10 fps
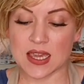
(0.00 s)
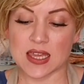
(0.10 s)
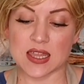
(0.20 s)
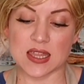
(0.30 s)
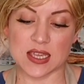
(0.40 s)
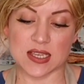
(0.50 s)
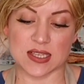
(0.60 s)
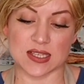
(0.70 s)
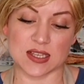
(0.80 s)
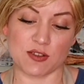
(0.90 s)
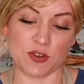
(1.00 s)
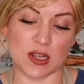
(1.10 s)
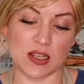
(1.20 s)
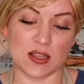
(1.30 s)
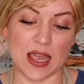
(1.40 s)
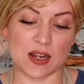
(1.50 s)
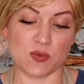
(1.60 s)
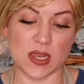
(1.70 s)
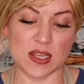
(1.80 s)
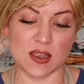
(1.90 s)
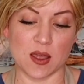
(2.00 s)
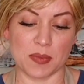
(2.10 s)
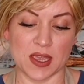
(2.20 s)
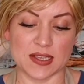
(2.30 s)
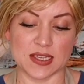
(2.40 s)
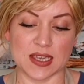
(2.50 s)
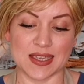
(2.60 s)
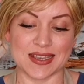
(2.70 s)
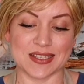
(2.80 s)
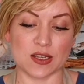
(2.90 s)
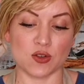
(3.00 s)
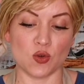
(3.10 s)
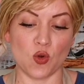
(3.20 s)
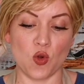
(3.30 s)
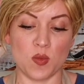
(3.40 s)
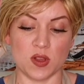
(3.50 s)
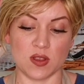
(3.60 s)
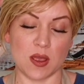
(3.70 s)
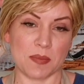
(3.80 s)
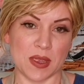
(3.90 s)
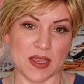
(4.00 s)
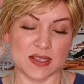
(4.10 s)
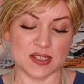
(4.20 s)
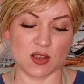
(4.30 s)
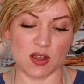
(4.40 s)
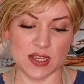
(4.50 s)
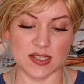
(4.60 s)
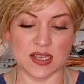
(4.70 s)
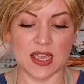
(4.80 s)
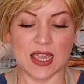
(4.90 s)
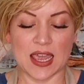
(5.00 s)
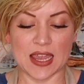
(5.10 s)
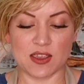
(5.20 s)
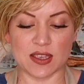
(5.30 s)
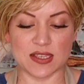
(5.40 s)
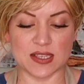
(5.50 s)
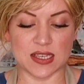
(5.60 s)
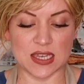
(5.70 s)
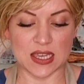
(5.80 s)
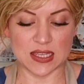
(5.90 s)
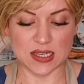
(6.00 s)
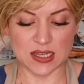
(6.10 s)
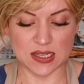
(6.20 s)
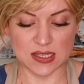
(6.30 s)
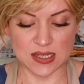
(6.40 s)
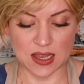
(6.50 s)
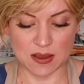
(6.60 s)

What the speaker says: This, I've got a little Halloween cupcake here, is a normal cupcake size, and you can see it is